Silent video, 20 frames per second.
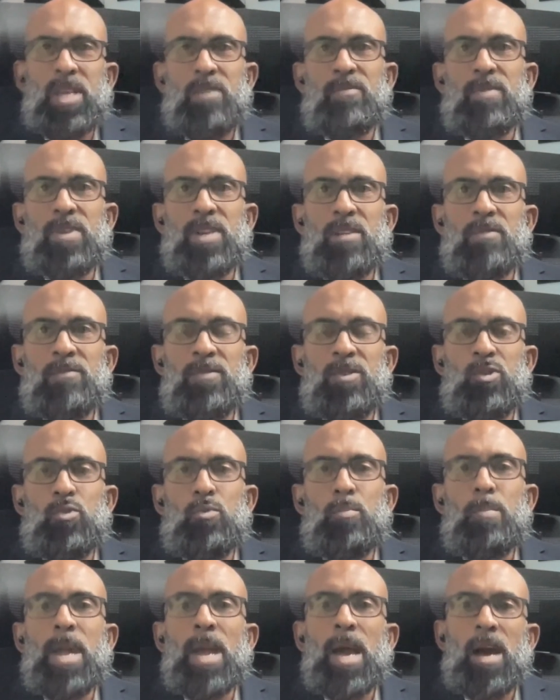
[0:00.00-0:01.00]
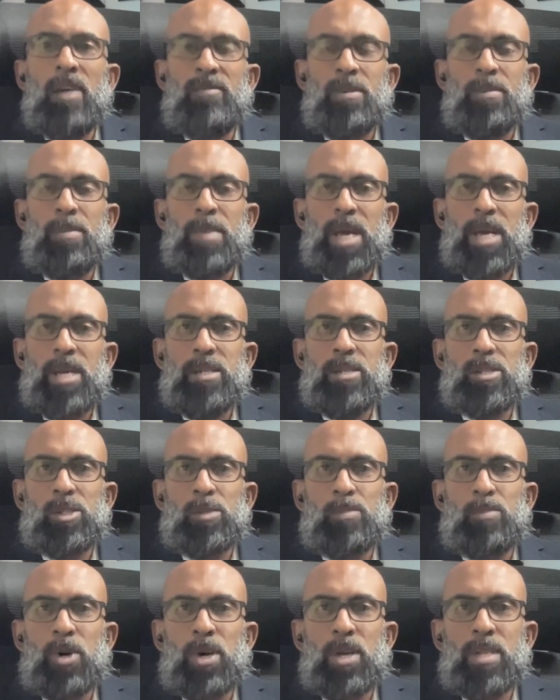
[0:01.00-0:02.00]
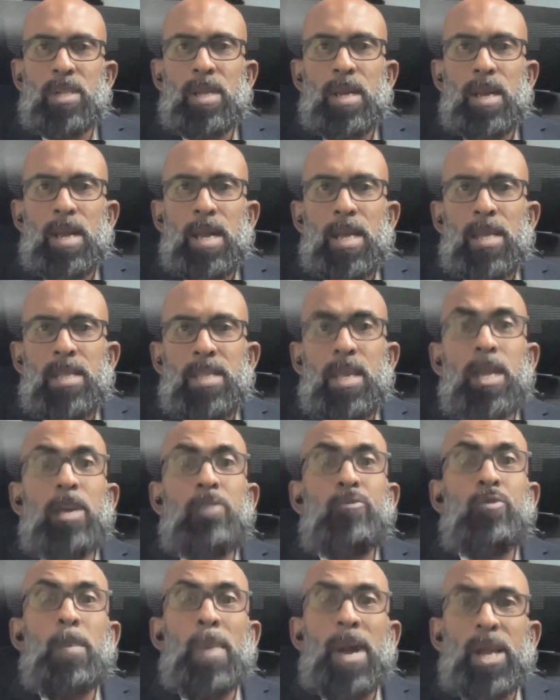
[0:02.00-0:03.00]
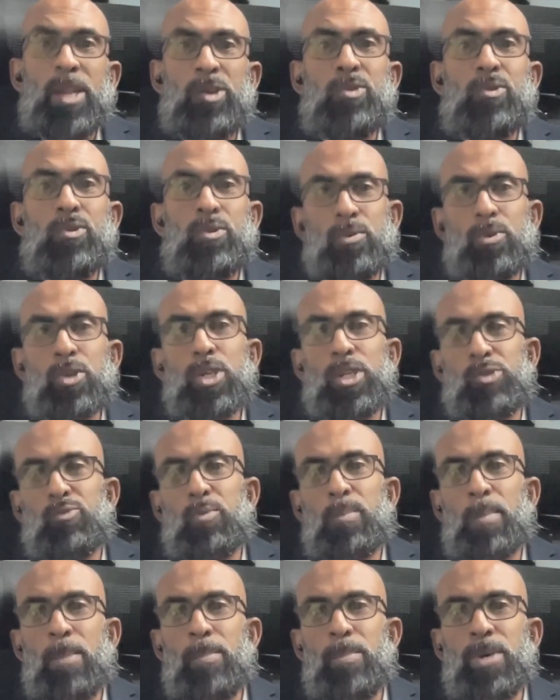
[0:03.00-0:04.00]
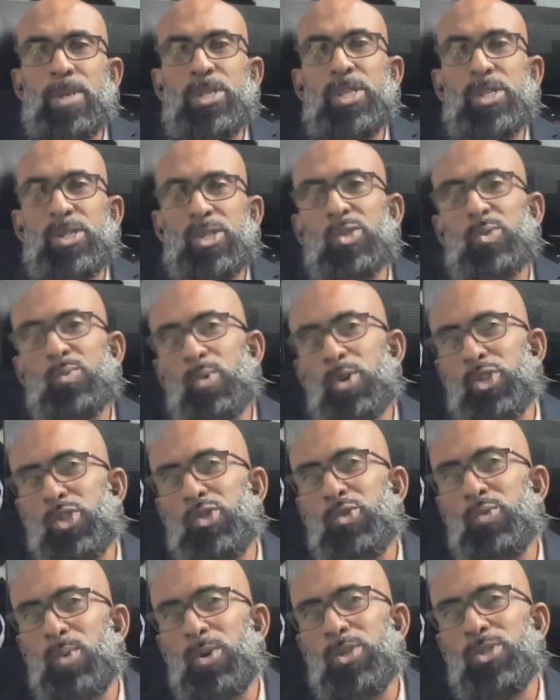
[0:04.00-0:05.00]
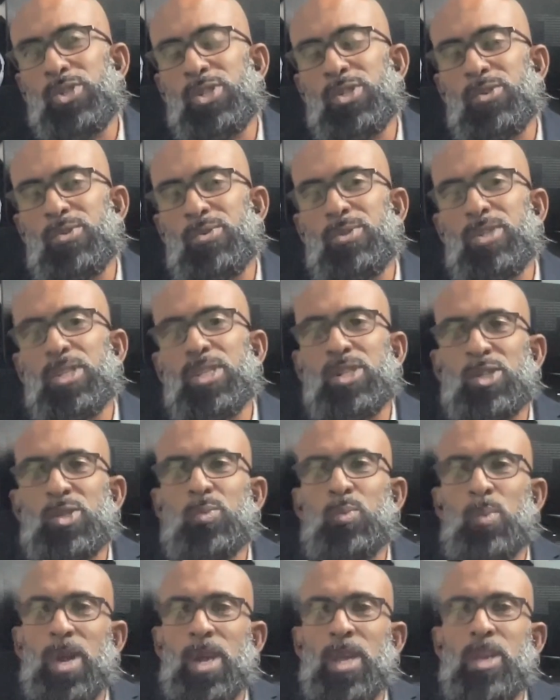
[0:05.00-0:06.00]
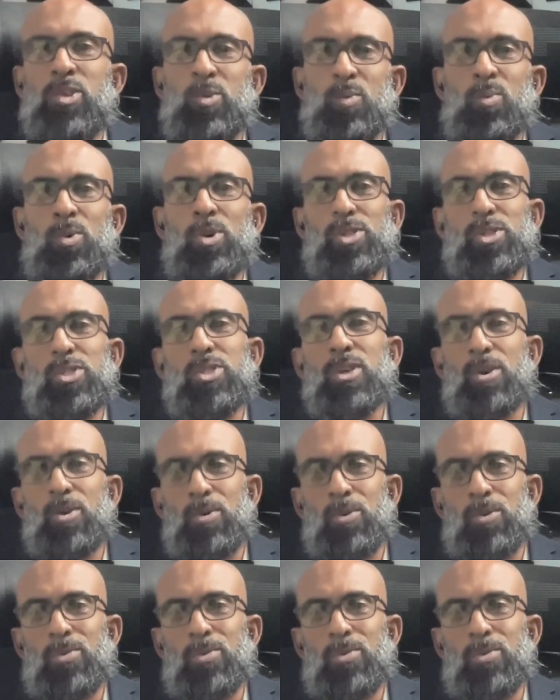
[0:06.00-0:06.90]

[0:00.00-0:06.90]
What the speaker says: even if you may have a blind spot, they can remind you, because remember, this is what you want to do, this is where you want to go.